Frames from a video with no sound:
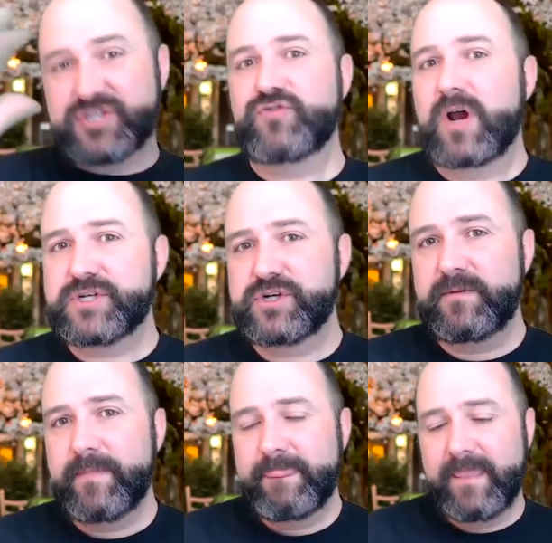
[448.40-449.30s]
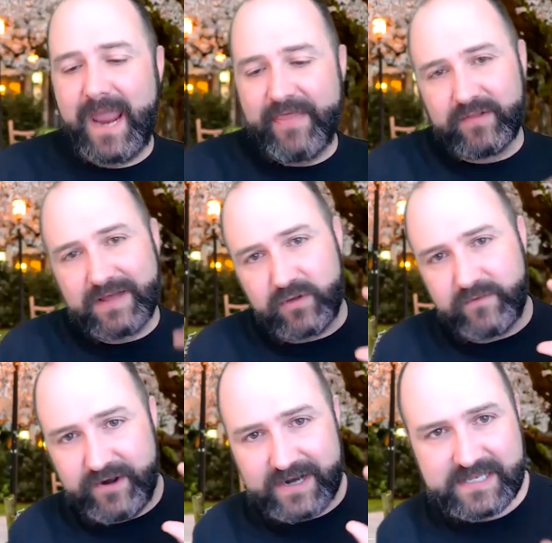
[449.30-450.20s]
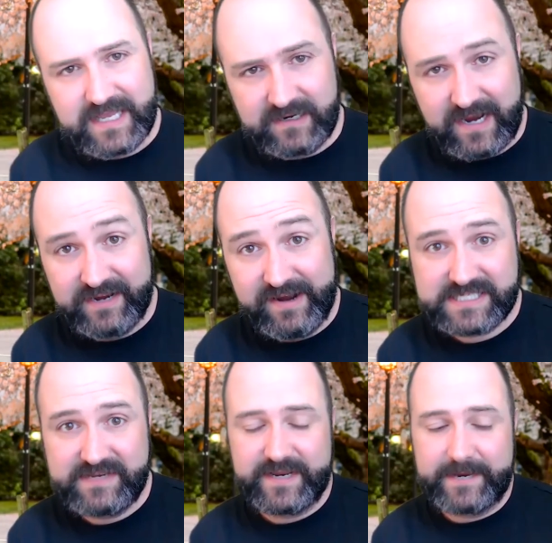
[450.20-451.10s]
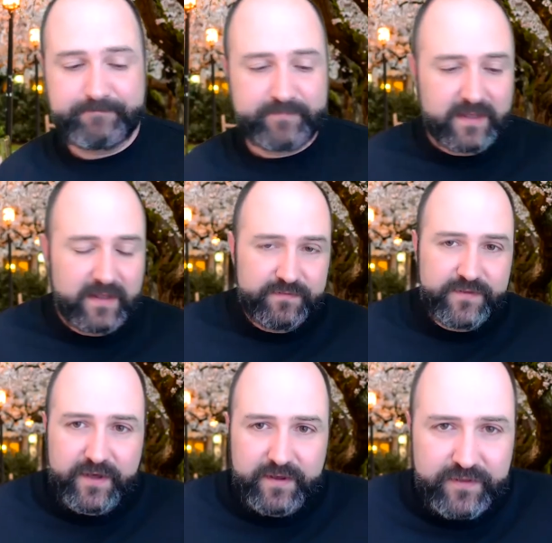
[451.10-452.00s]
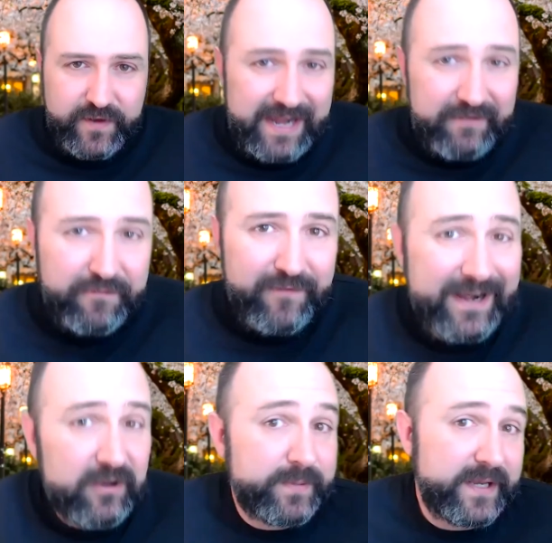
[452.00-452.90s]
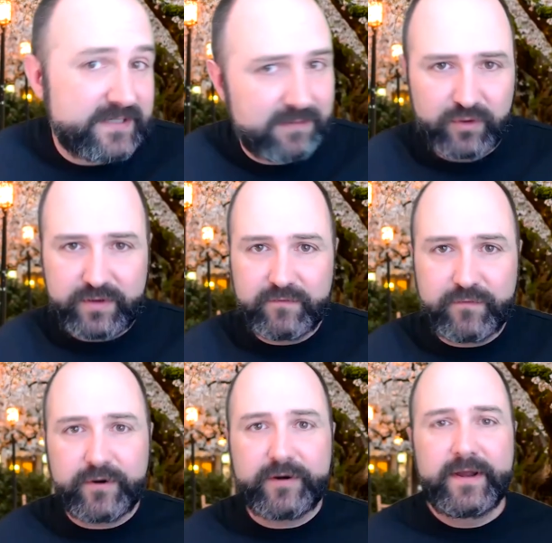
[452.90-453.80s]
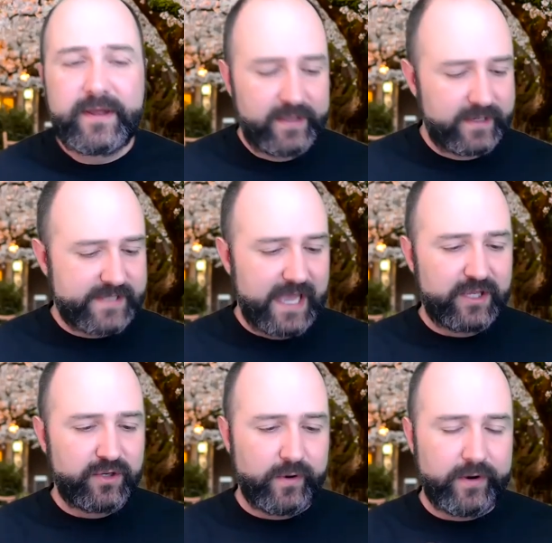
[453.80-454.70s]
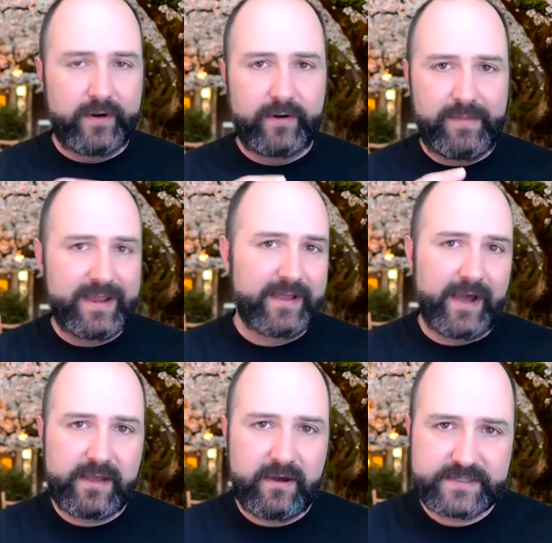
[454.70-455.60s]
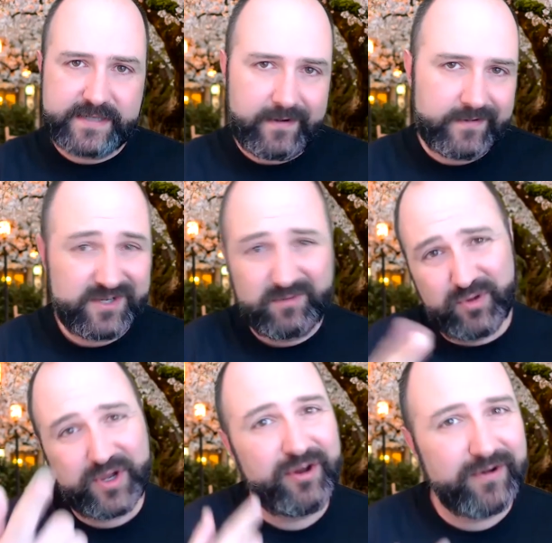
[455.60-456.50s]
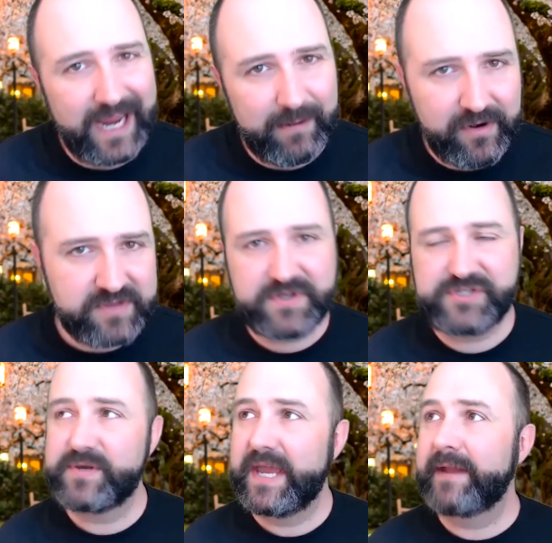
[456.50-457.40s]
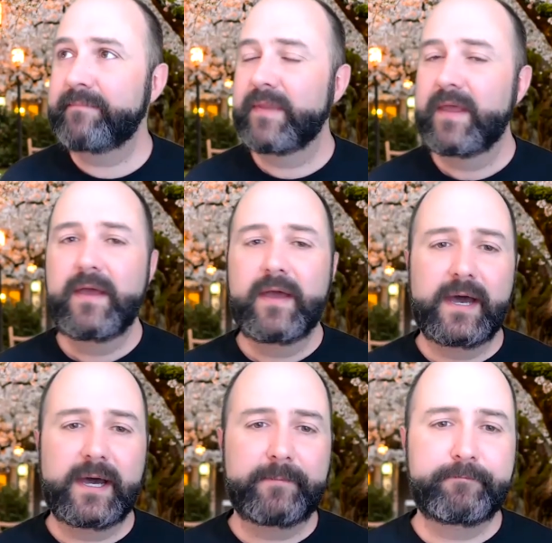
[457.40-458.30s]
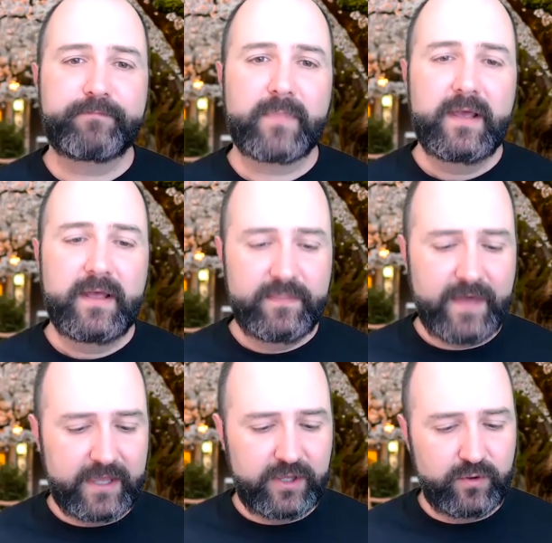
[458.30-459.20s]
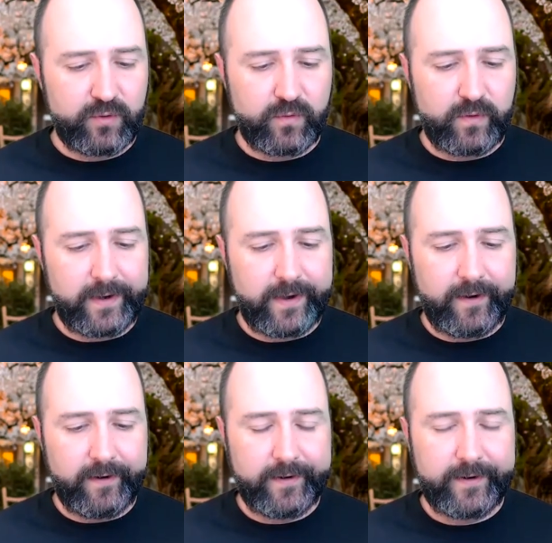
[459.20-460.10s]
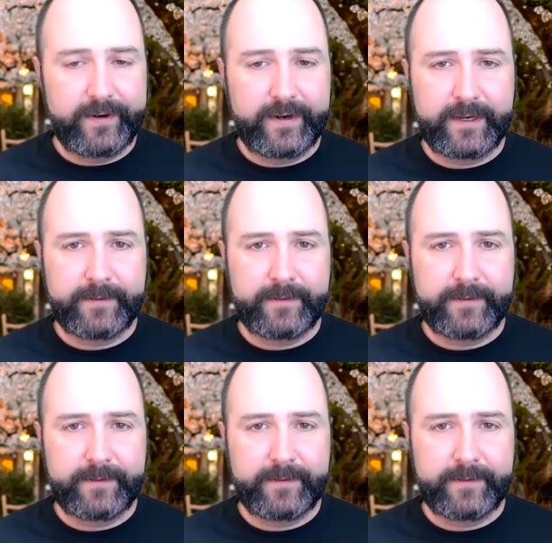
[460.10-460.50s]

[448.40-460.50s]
structure and the level of interactivity. The kind of final piece I'm looking for is that you are making eye contact. So look at your camera as much as you can. That you are